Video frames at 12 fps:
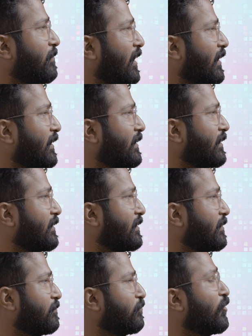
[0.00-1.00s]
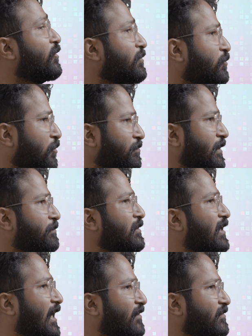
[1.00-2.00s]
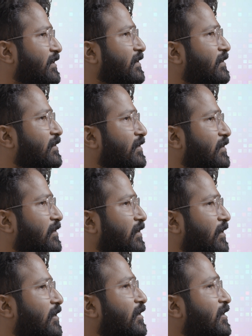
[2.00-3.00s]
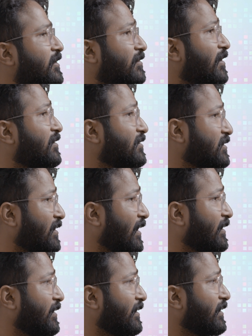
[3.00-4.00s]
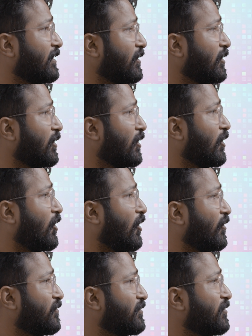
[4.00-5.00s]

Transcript: by more and more people having a clear understanding of